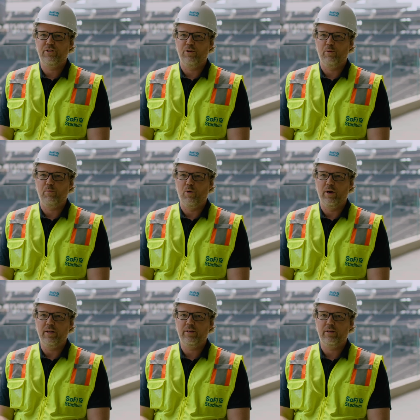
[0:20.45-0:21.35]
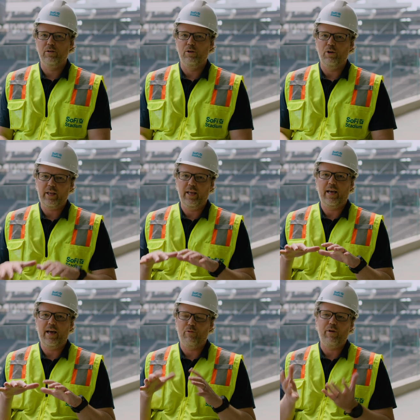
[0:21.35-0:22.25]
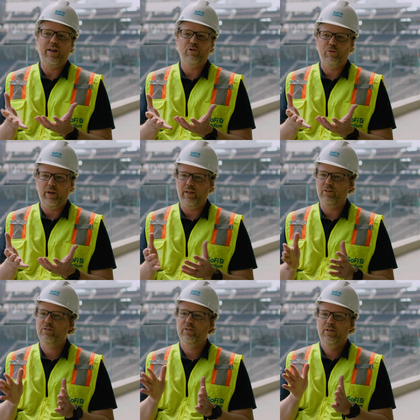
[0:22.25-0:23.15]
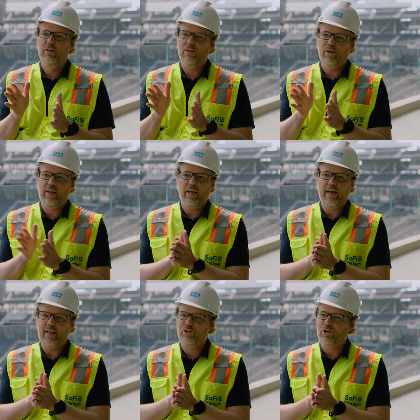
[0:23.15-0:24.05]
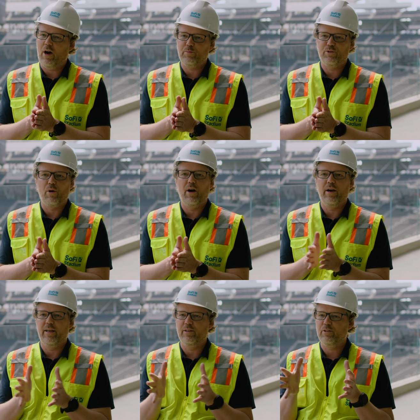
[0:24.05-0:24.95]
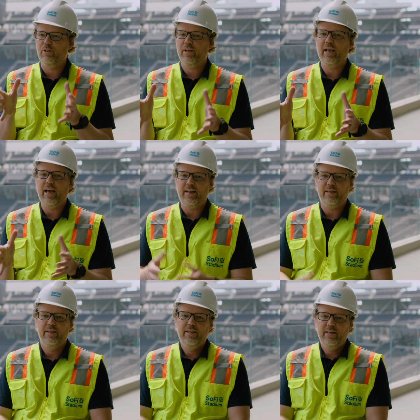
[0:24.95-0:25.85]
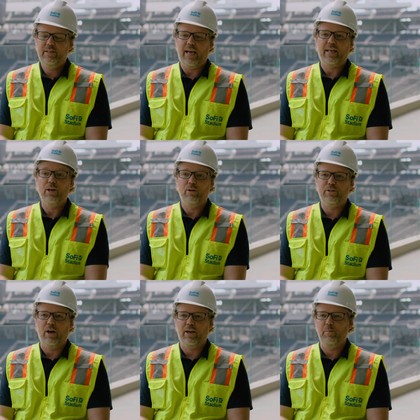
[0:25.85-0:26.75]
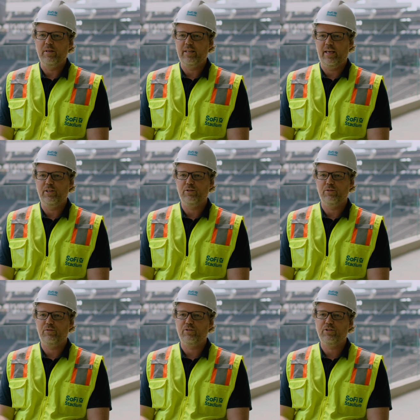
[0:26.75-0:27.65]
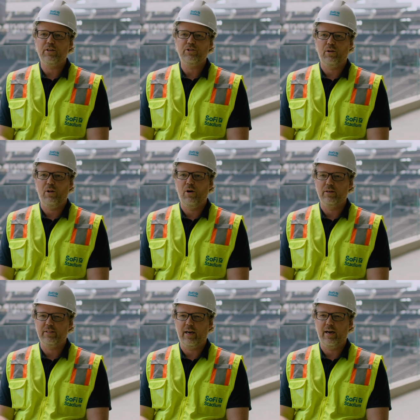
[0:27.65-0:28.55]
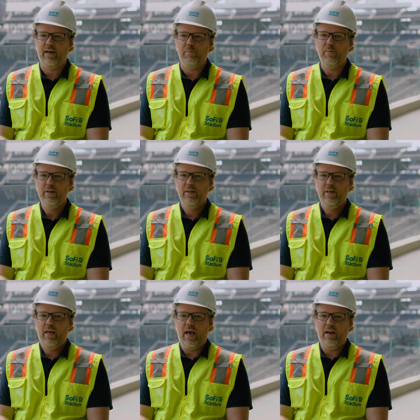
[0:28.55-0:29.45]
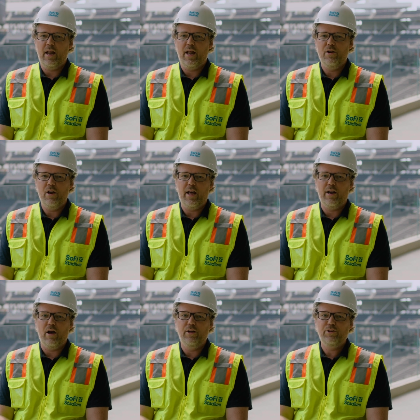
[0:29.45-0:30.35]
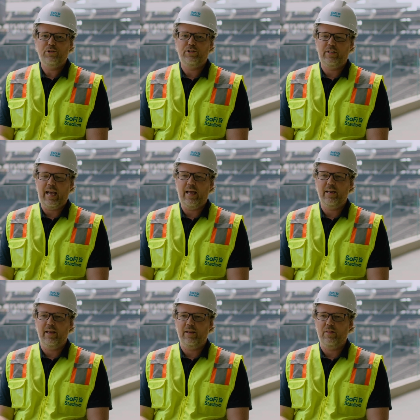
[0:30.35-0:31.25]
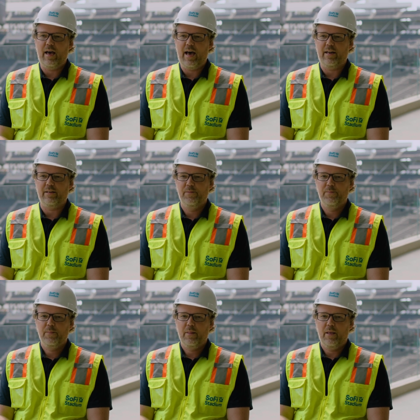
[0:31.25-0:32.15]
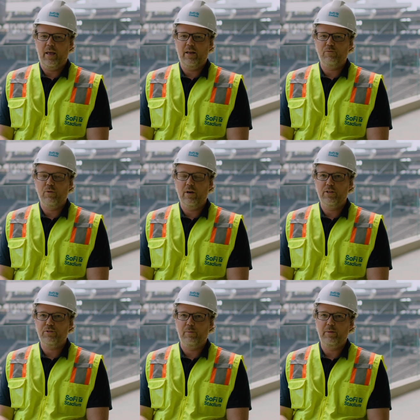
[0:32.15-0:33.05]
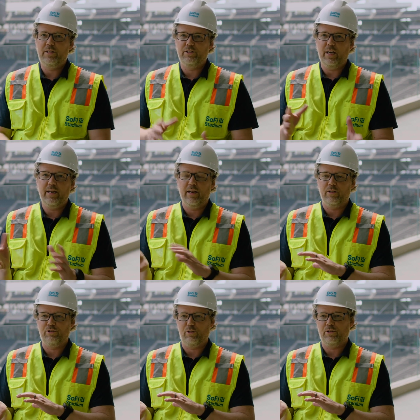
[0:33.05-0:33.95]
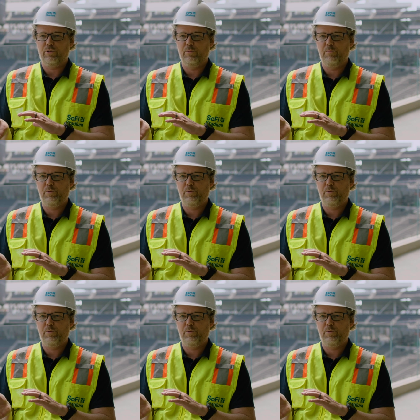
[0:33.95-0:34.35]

to your point, looking at renderings, looking at shop drawings, looking at technical documentation for such a long time, and understanding that it was, from a design and construction